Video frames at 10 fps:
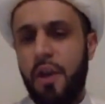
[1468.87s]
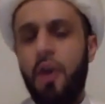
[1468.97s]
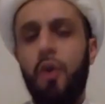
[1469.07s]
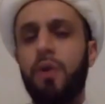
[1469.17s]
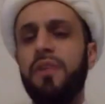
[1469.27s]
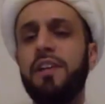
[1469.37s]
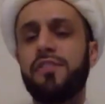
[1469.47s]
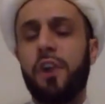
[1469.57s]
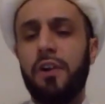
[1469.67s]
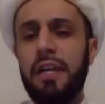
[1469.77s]
or "These
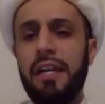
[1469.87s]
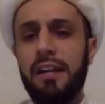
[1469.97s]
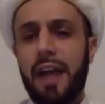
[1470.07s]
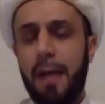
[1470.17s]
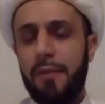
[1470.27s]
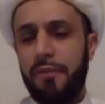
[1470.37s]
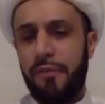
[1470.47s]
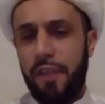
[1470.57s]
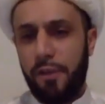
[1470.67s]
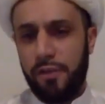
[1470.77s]
are economic
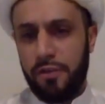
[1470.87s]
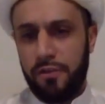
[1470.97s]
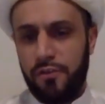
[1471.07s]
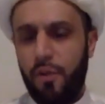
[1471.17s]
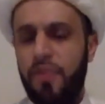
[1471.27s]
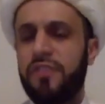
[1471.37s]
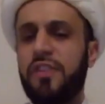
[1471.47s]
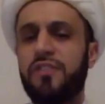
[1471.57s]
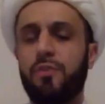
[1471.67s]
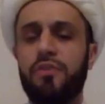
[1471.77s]
failures," or "This is
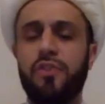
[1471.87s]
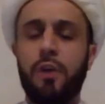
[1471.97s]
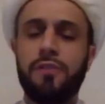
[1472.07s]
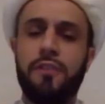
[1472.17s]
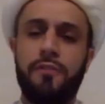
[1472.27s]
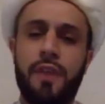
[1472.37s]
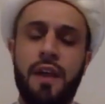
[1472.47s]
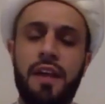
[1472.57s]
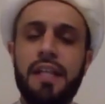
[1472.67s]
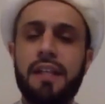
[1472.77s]
a result of
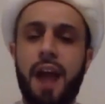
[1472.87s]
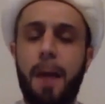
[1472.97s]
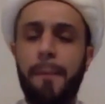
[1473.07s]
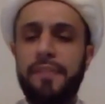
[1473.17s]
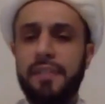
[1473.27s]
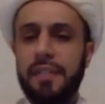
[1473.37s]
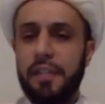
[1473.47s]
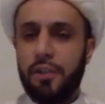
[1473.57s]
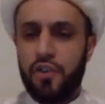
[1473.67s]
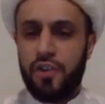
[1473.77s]
incompetent
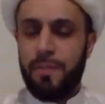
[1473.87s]
leadership."